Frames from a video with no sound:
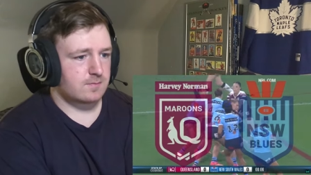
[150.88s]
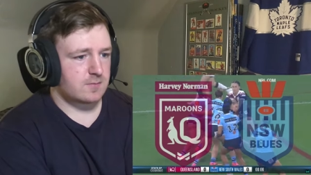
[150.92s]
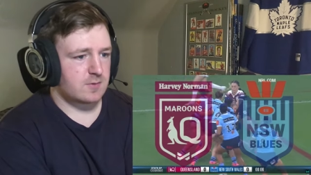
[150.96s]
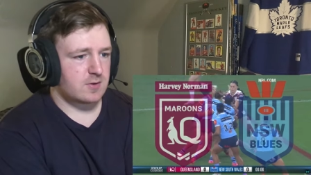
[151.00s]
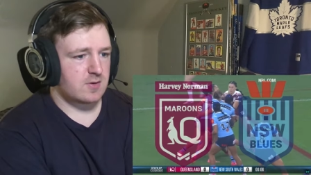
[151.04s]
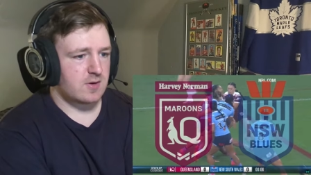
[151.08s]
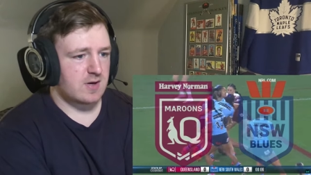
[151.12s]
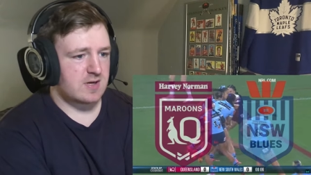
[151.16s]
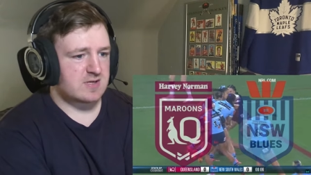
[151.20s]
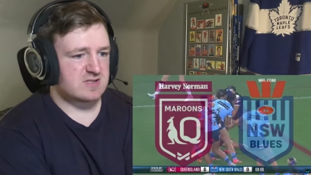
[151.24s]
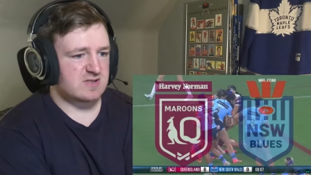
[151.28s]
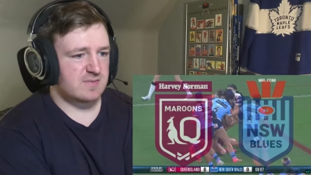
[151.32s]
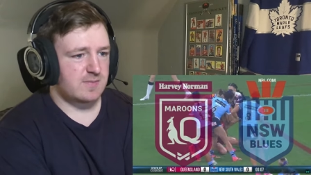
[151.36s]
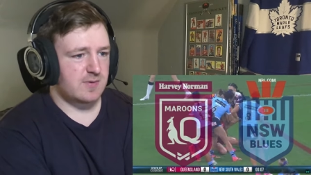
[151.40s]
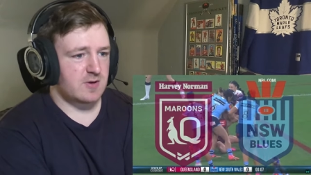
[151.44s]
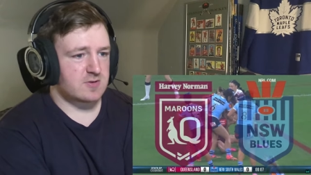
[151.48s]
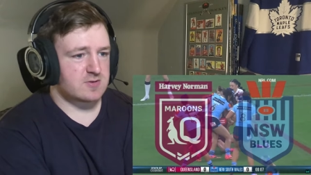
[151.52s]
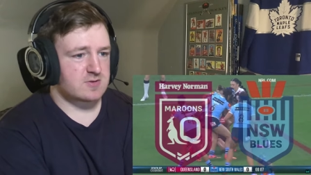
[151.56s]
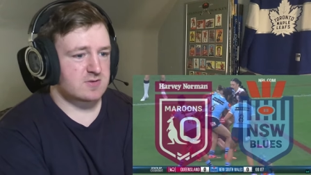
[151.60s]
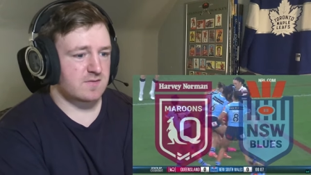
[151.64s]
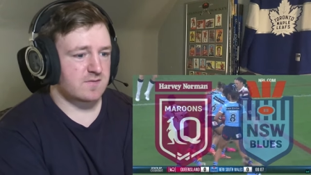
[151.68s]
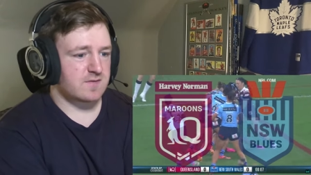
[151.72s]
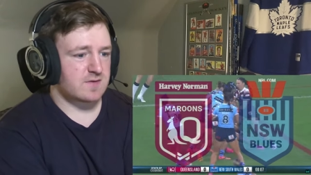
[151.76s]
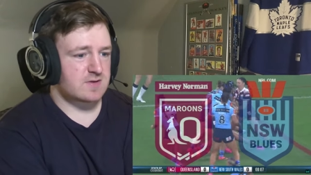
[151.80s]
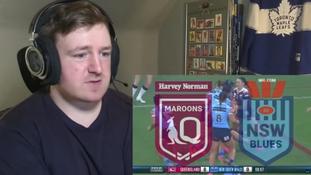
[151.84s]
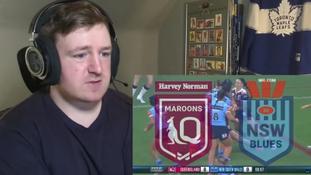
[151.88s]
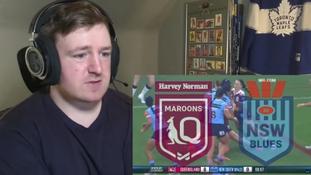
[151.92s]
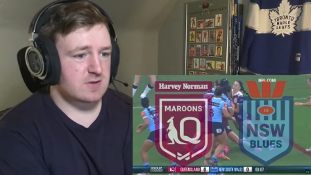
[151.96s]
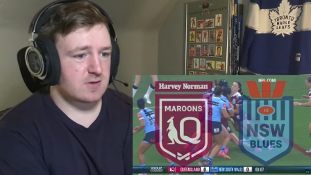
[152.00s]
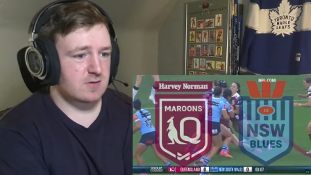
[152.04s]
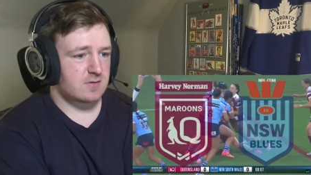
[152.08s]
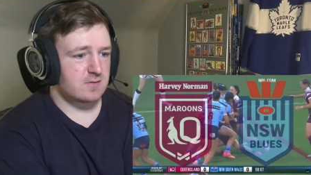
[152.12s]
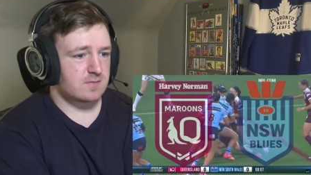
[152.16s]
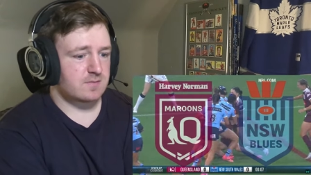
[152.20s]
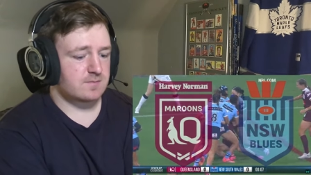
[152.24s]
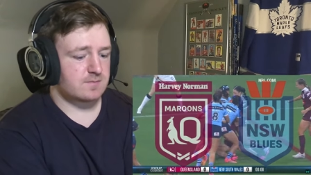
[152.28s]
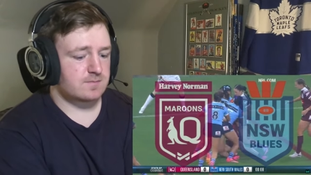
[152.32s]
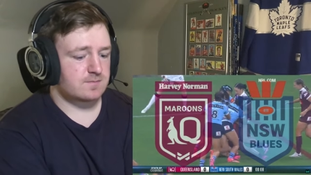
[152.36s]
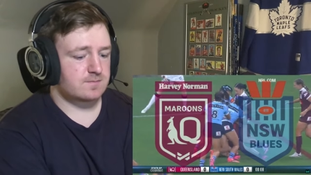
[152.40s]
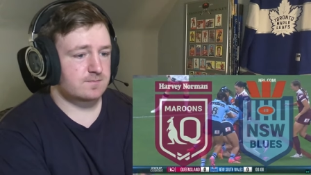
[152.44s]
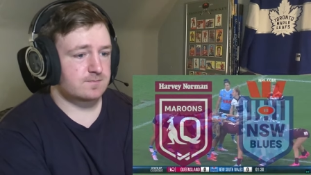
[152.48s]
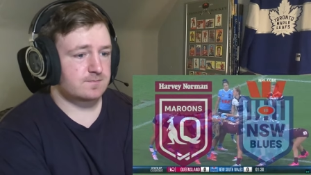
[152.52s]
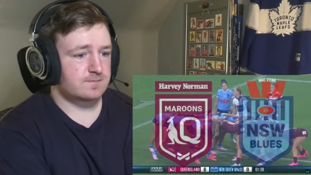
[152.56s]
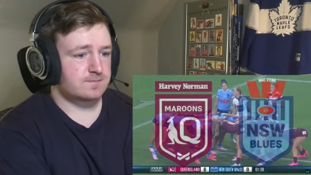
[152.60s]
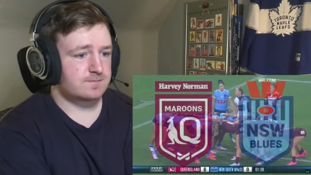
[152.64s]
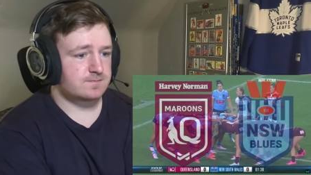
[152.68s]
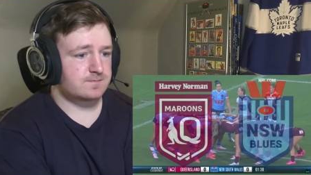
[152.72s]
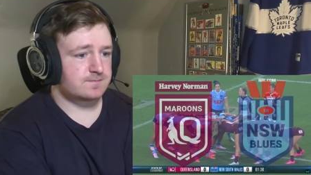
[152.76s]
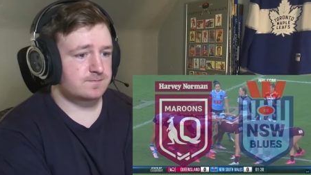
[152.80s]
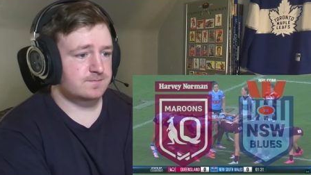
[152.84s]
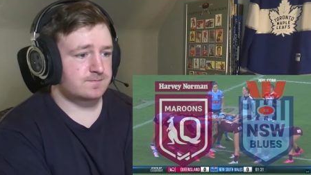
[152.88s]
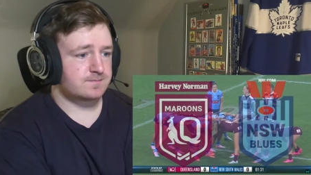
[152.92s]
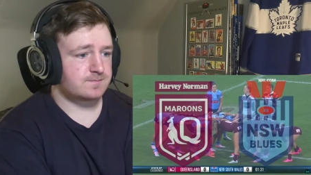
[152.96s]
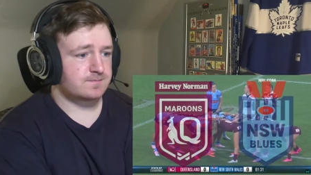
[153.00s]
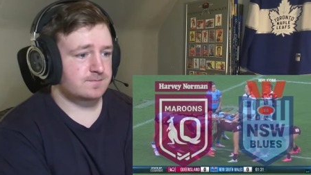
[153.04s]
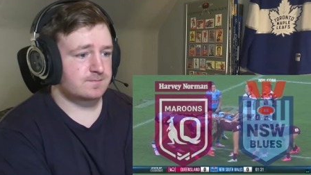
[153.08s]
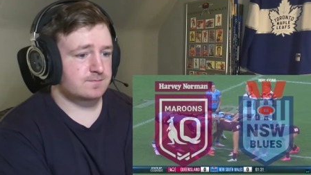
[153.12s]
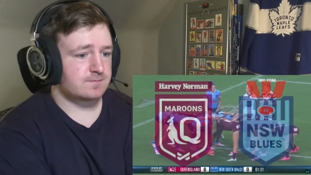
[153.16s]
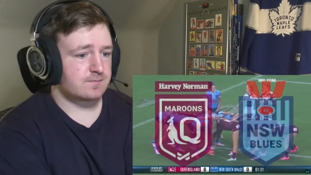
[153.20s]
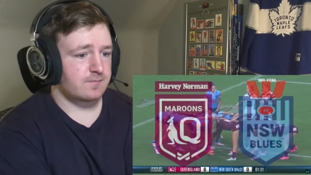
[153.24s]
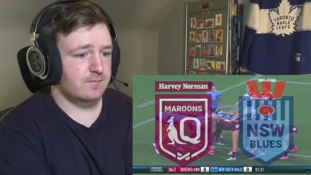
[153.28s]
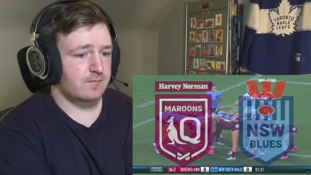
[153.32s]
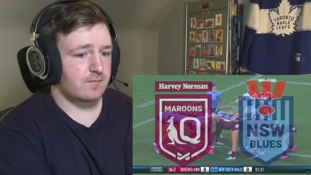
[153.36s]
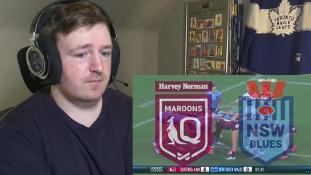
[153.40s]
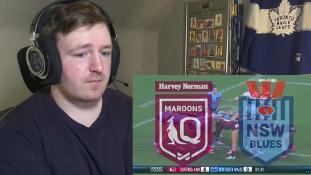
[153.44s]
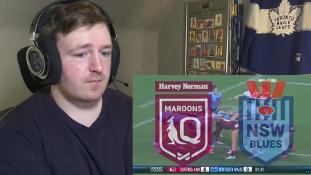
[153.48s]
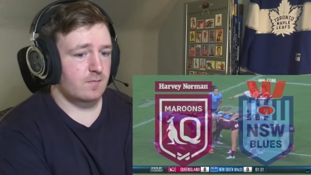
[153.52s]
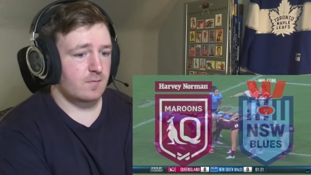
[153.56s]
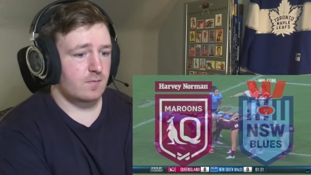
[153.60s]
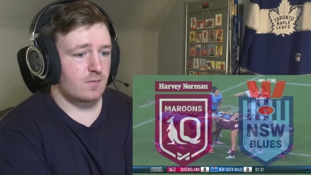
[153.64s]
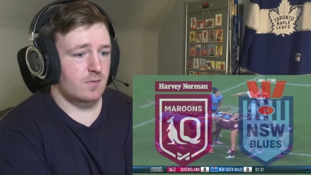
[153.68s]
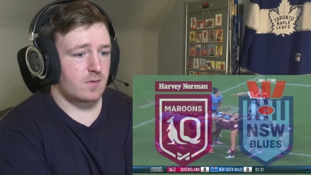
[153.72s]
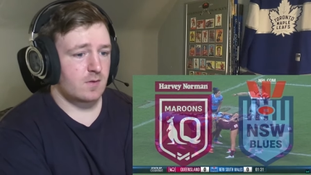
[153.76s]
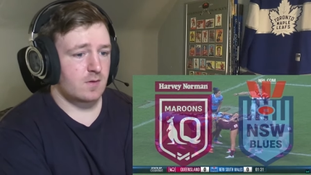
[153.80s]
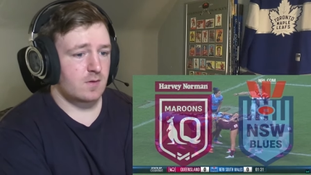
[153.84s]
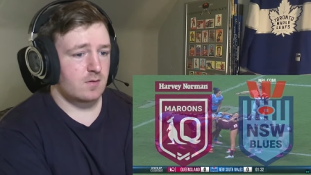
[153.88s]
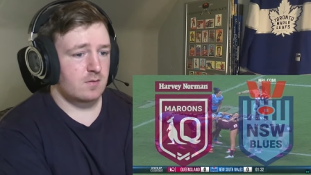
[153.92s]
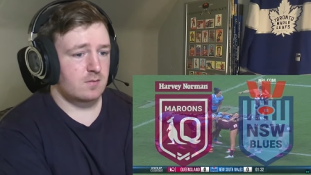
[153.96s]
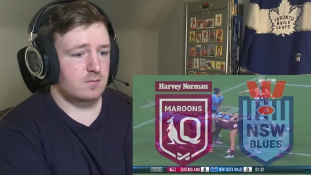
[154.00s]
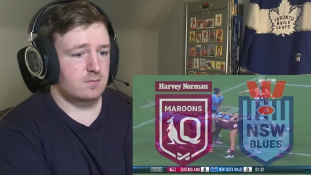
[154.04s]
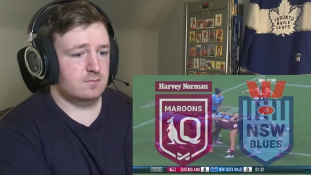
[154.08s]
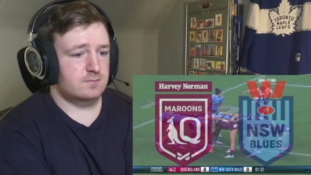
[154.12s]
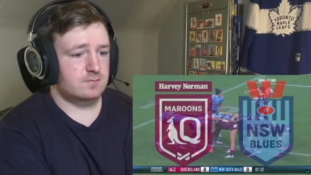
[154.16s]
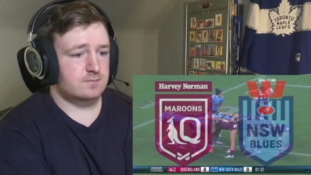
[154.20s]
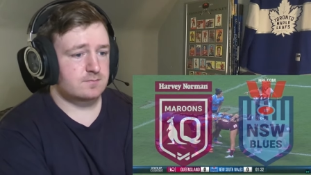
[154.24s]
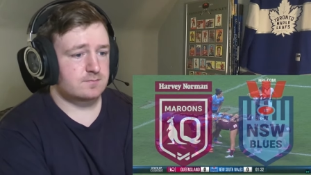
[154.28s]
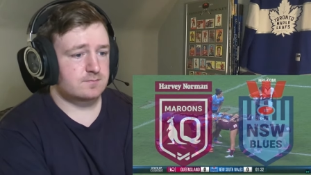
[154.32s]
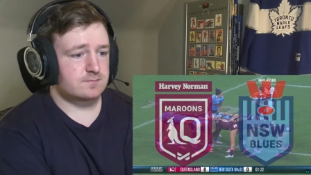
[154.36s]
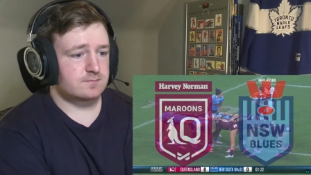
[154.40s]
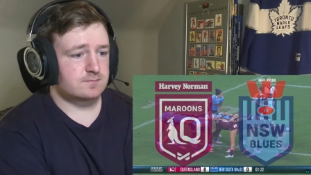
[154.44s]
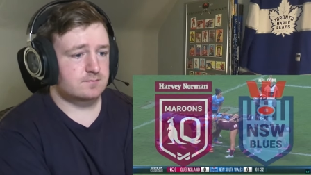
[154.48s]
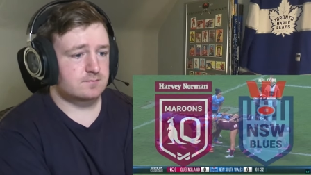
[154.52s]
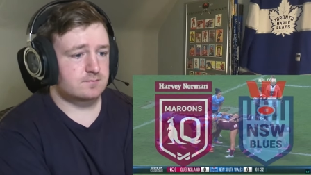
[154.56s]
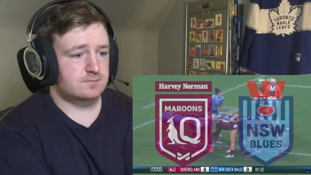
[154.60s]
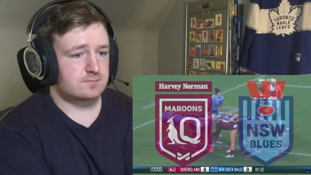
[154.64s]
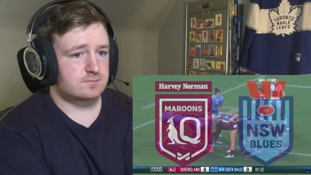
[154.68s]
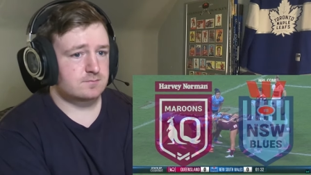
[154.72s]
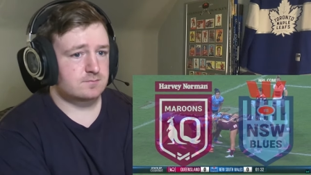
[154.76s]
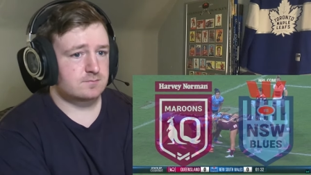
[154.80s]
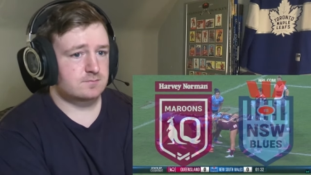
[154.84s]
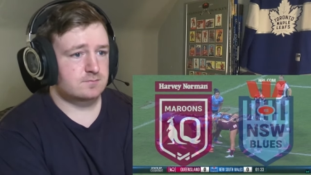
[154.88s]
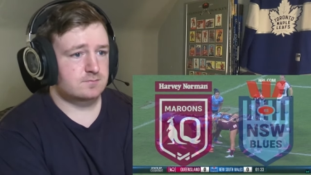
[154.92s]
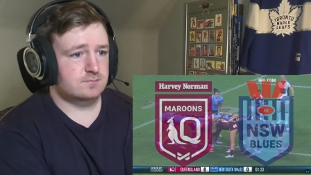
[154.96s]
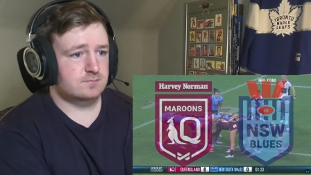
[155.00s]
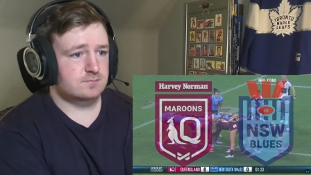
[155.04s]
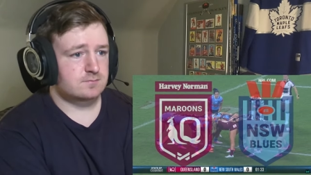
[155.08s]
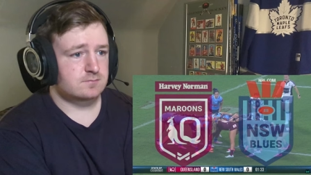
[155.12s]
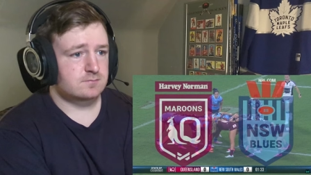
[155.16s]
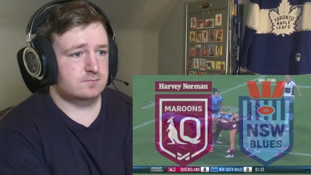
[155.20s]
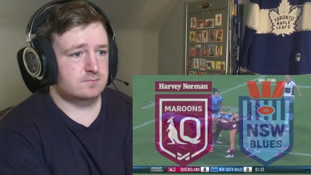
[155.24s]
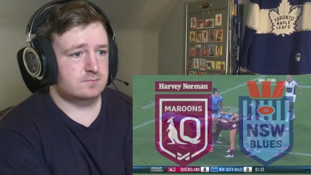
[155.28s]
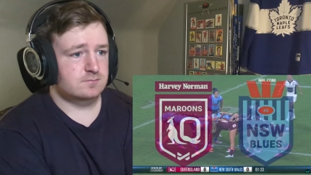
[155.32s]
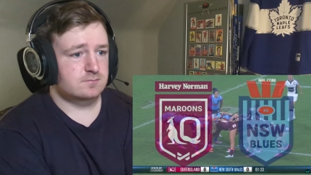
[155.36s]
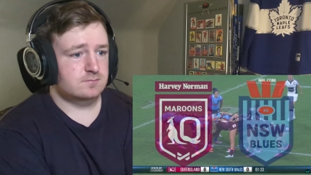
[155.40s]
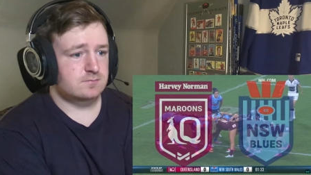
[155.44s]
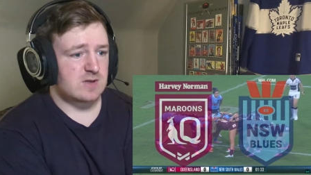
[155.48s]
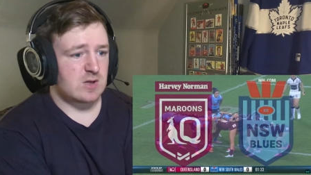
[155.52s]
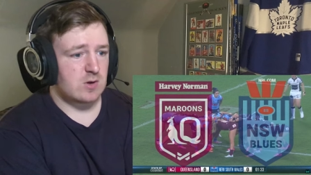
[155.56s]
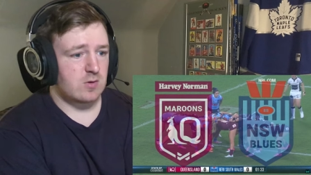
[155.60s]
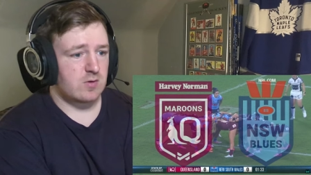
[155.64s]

crazy bounce up the start. As the rain comes down, Queensland.